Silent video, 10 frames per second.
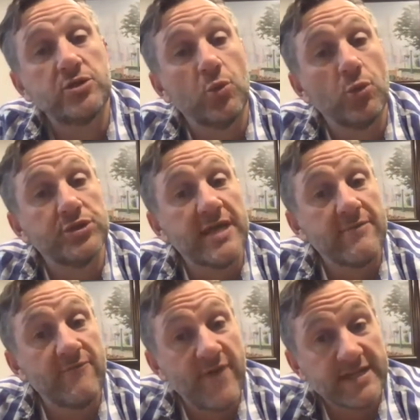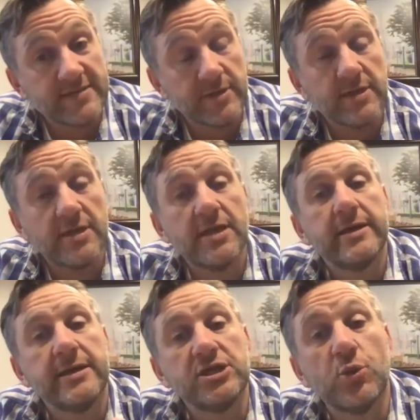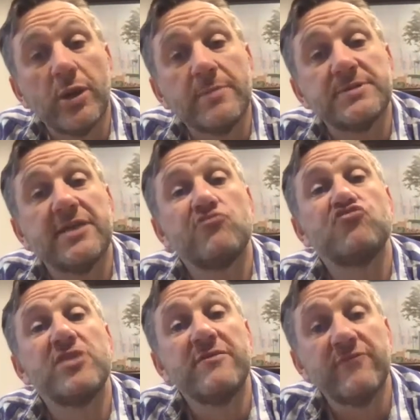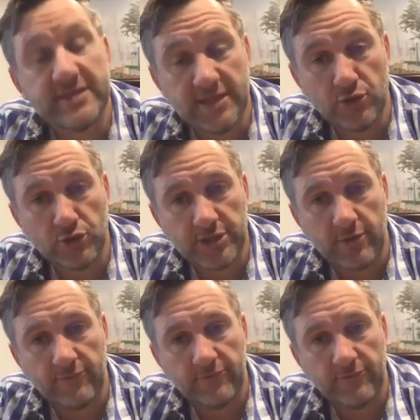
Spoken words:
towards investment, and 20% reinvest in yourself.